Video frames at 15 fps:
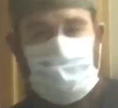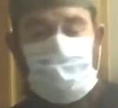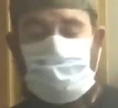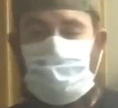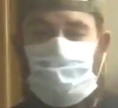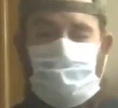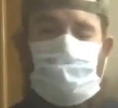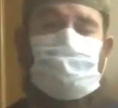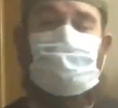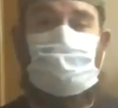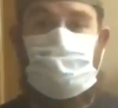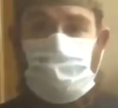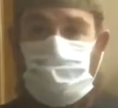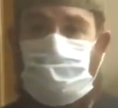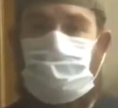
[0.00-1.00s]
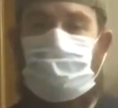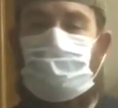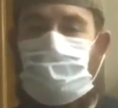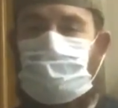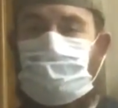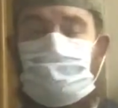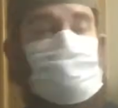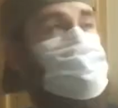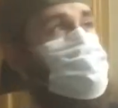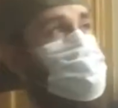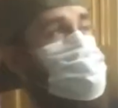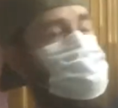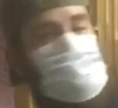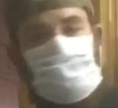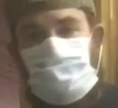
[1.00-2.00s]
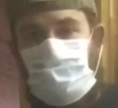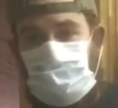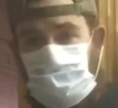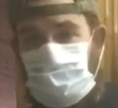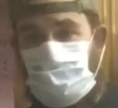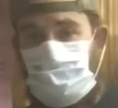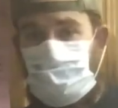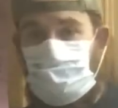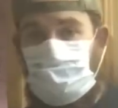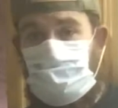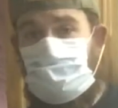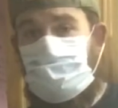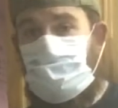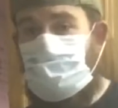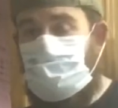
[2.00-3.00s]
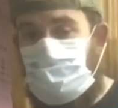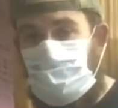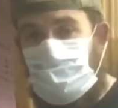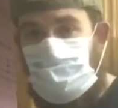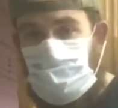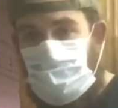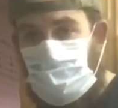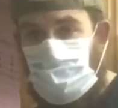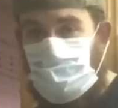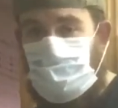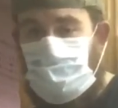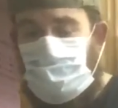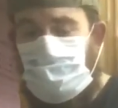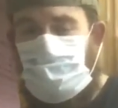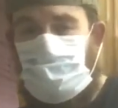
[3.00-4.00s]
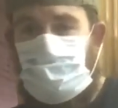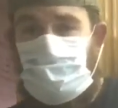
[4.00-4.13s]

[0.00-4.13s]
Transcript: doesn't put off so many crazy fumes as long as you're in a pretty ventilated area.